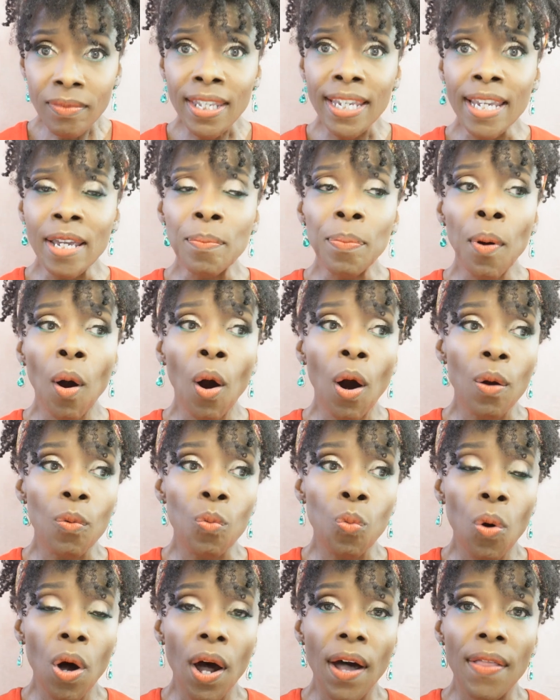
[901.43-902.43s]
in part
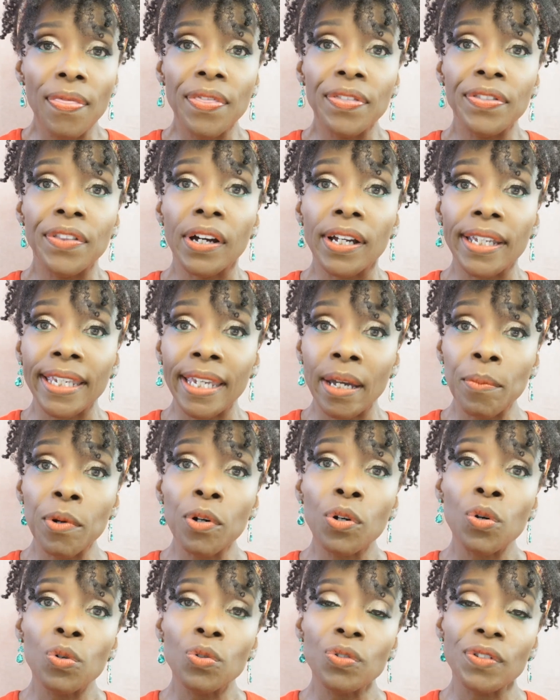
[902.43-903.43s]
one. The
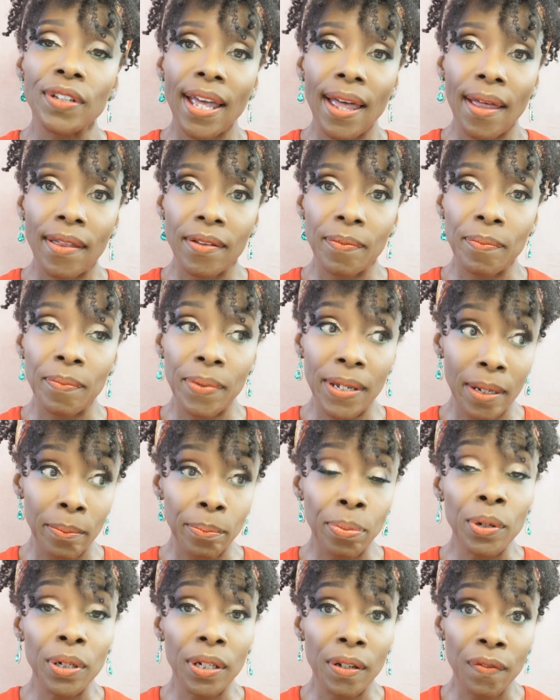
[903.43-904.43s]
chemicals that being
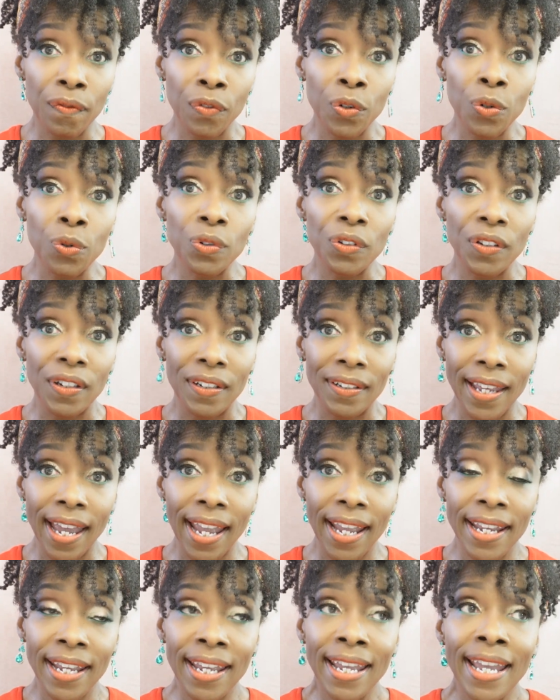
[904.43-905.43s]
put in foods
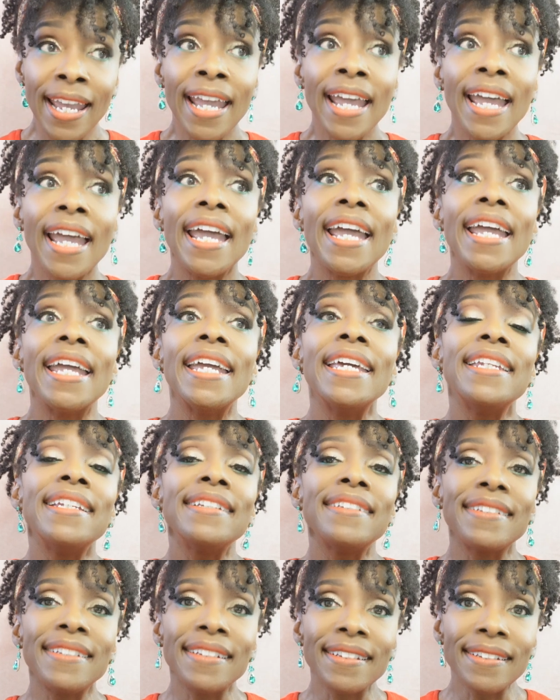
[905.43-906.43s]
today, it
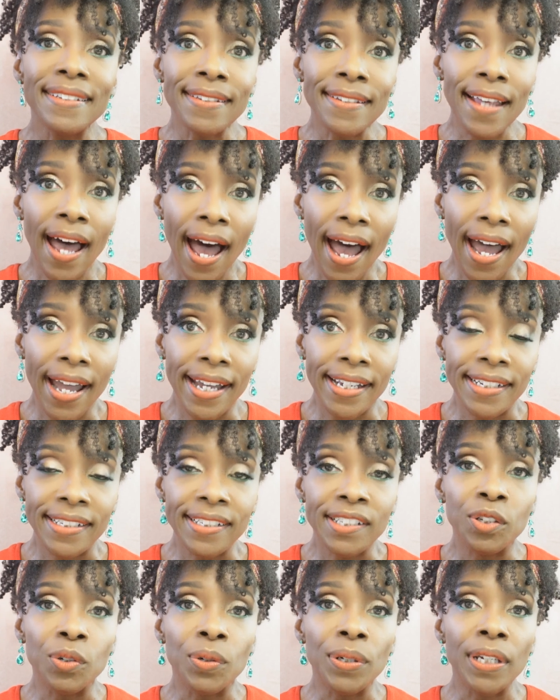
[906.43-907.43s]
is
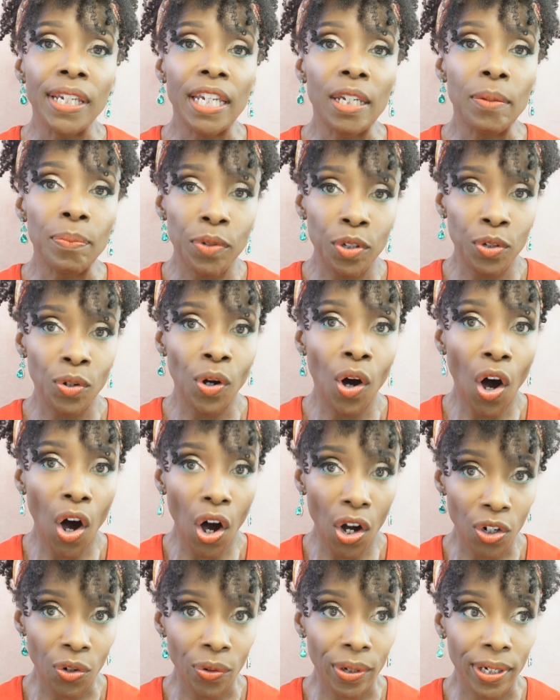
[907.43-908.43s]
designed to keep you
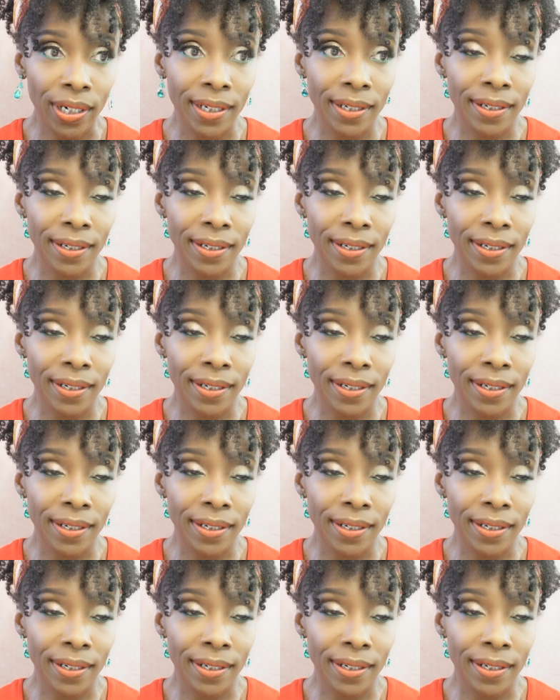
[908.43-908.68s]
hungry.